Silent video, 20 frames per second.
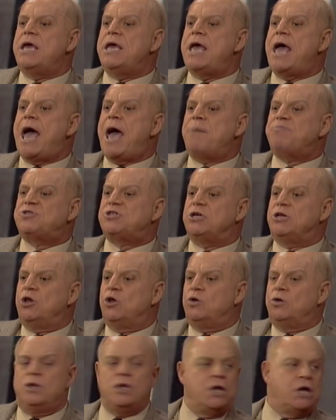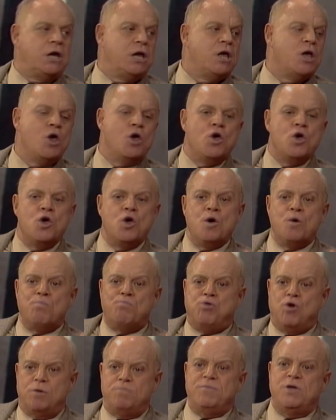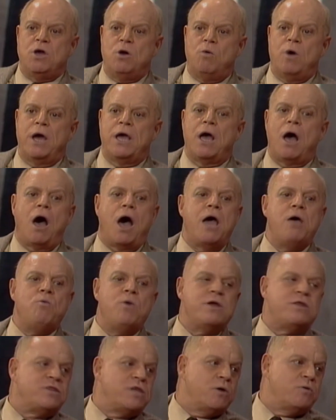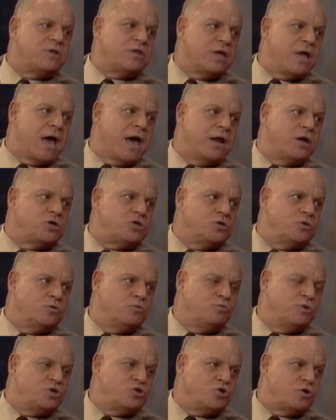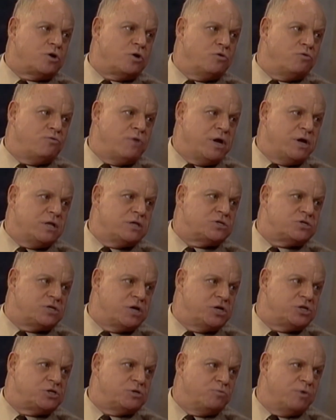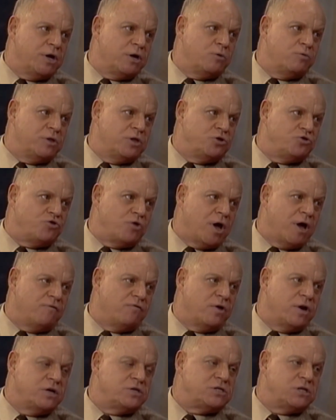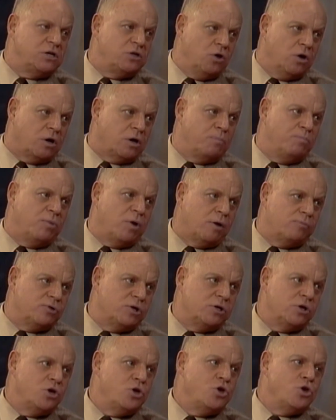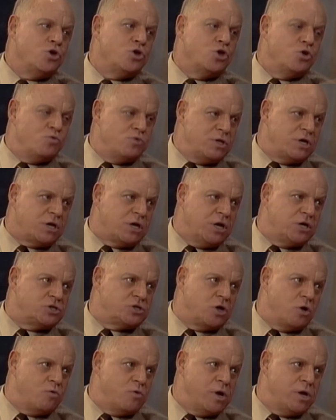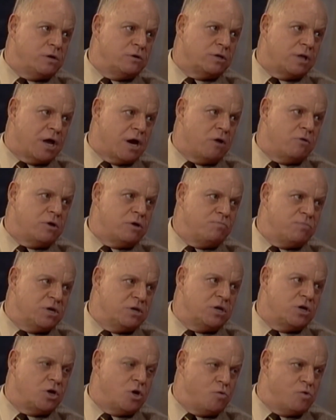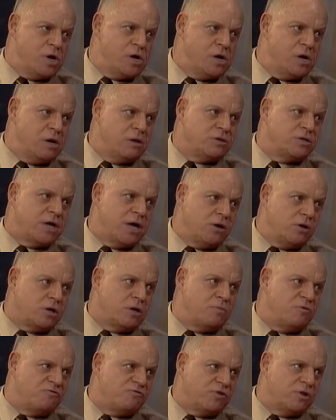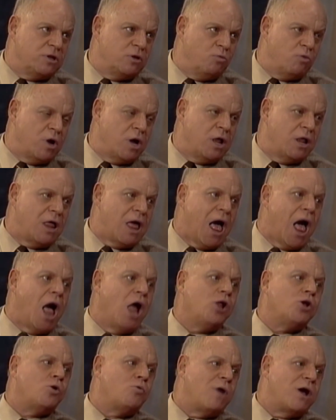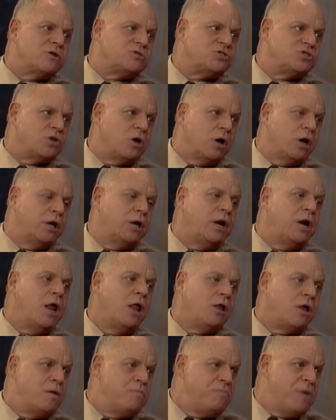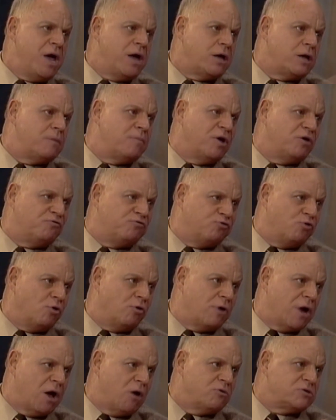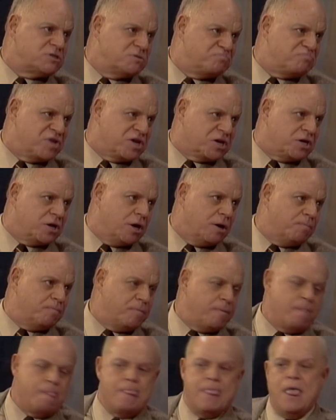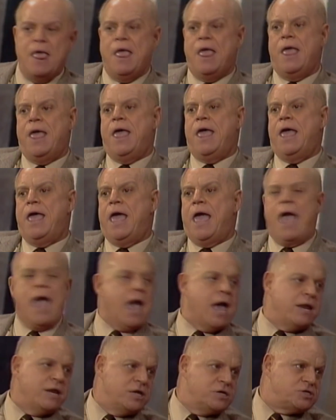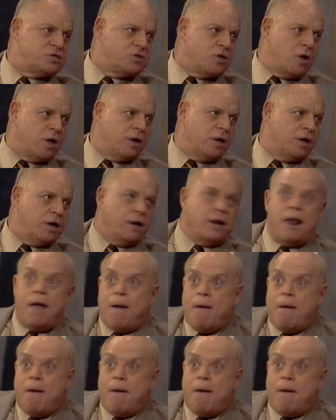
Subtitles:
absolutely put me away. I went there with the attitude. We took a regular station wagon with a driver, and I said, look, Barbara, you and the kids go in, Larry, Mindy, go in, Dad will come in for a little while, I'll go outside, and I'll come back in about 4 hours and pick you up. And he started in.